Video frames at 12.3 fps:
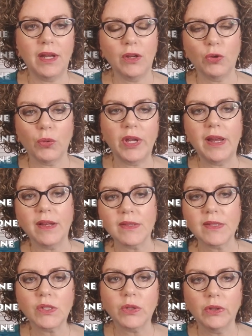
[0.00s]

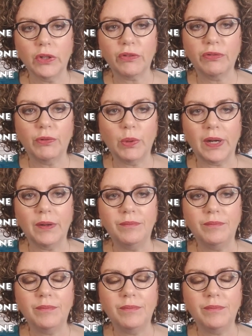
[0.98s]
ingredients to look for.